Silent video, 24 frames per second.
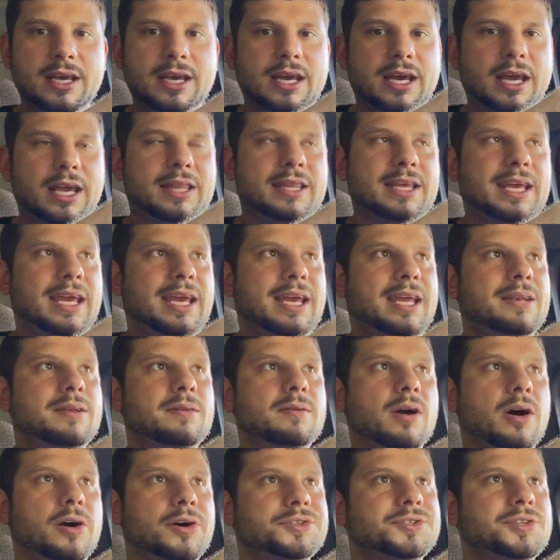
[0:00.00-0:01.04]
and then
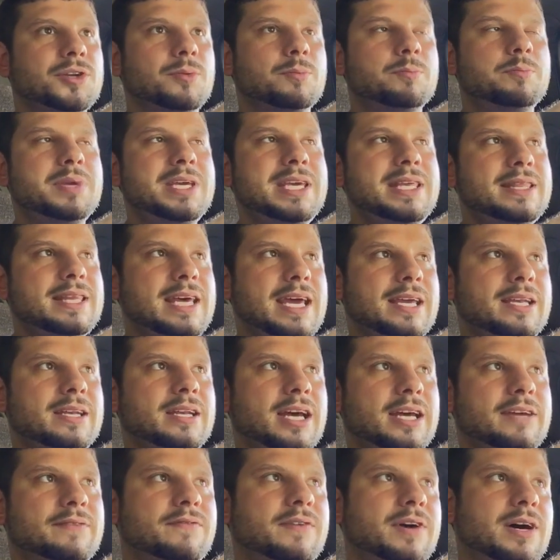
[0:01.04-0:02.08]
also beat that
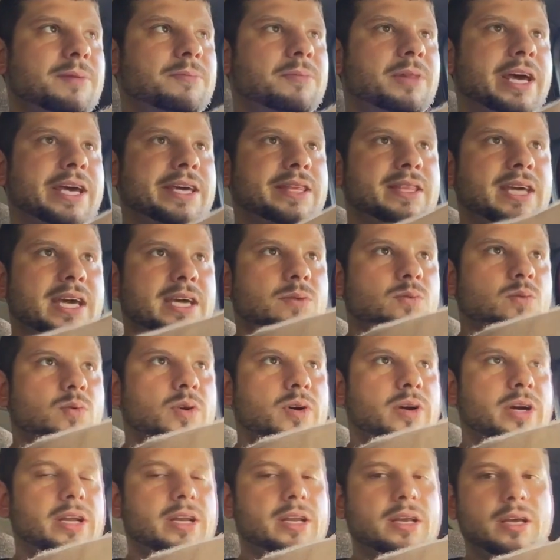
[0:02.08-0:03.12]
knife up like they
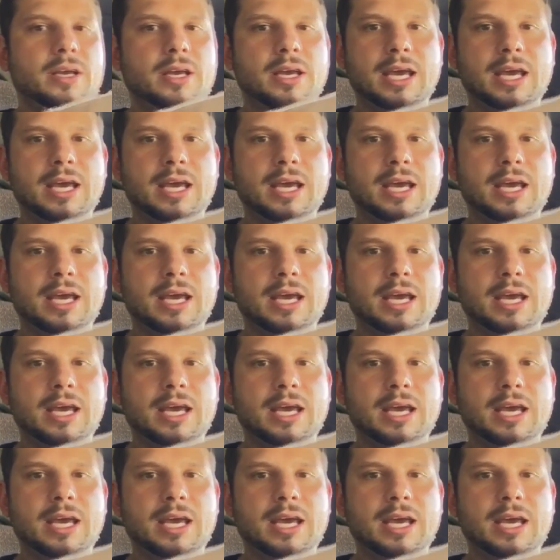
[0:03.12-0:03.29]
would